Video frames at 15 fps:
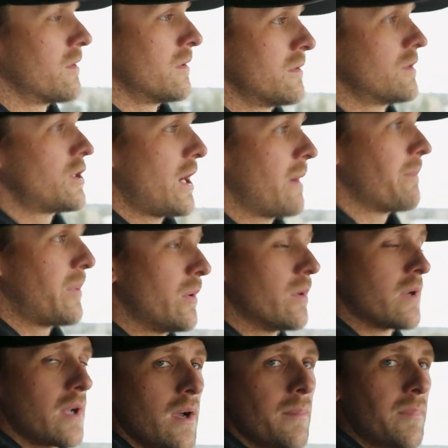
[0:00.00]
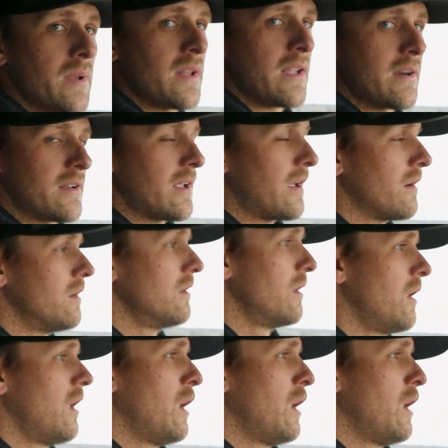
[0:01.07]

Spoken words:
or shampoo it up in their tail,